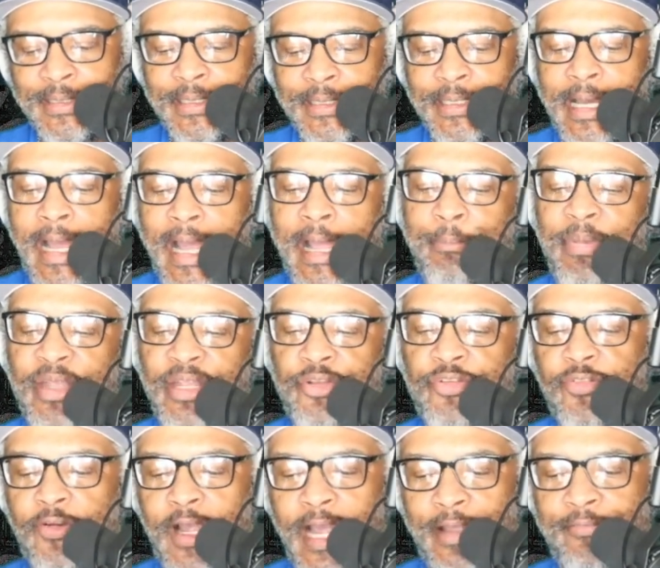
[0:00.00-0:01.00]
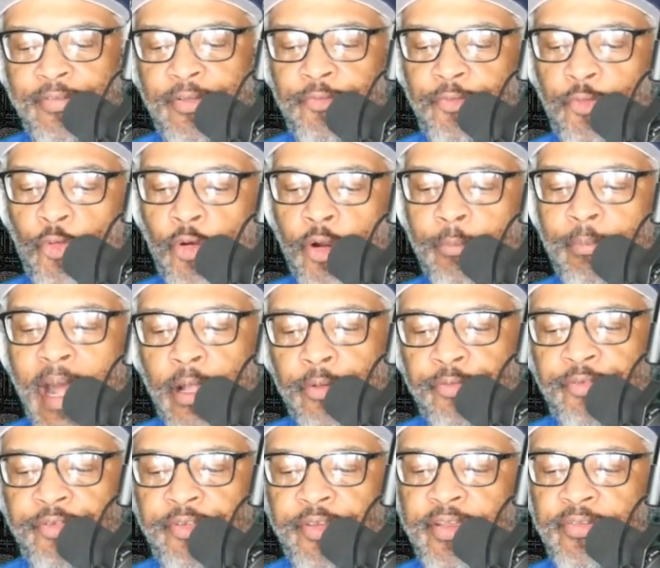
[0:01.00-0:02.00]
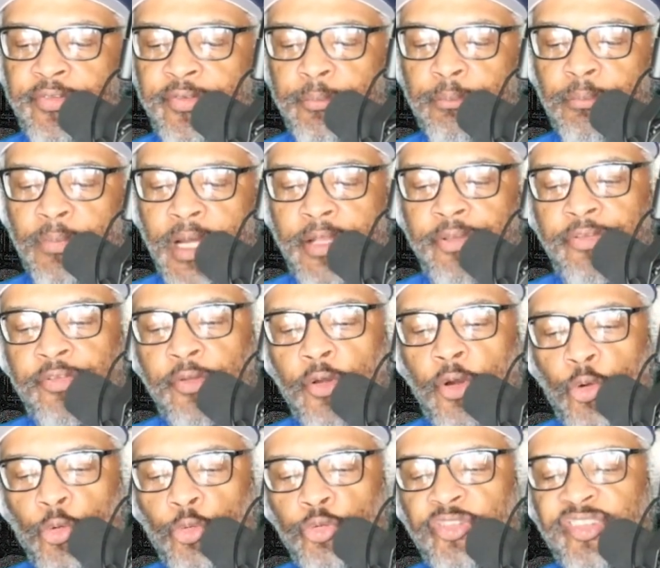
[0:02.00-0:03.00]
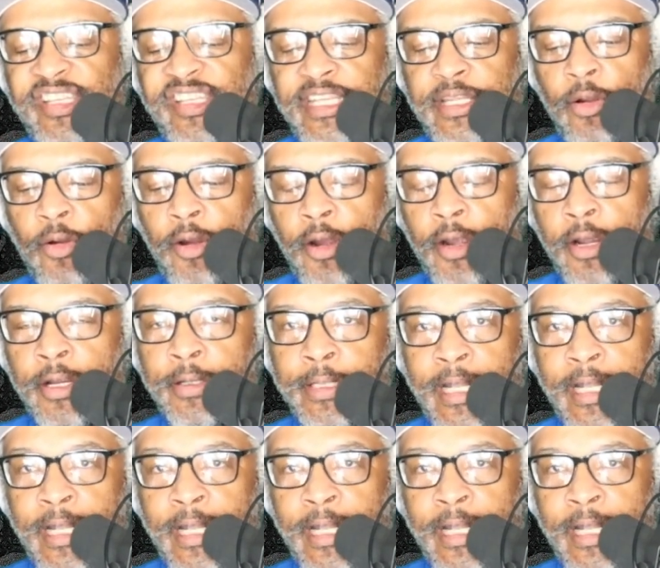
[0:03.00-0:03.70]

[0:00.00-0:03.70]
I've been driving for about 6 months OTR.